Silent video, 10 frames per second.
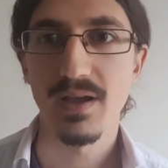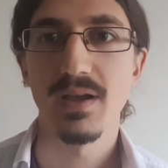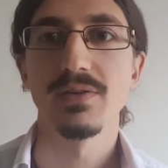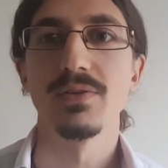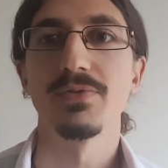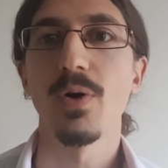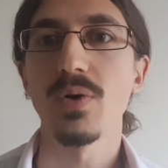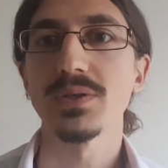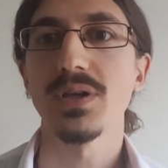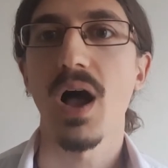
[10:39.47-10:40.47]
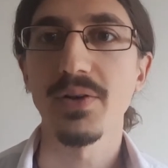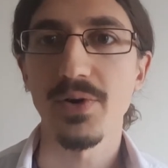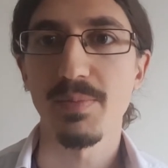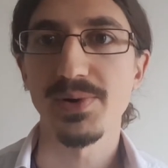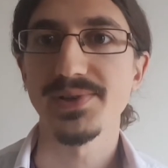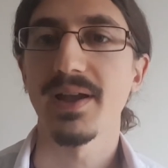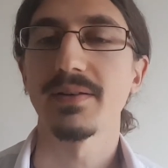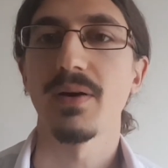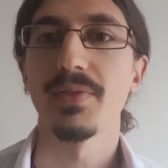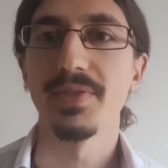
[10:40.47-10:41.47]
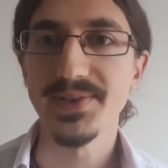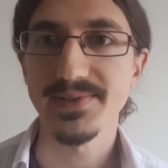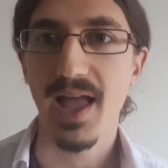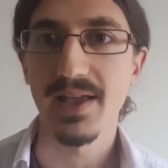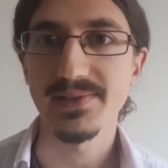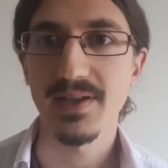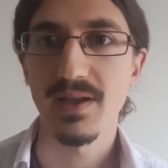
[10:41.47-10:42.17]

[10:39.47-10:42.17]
you focus 100% on this task,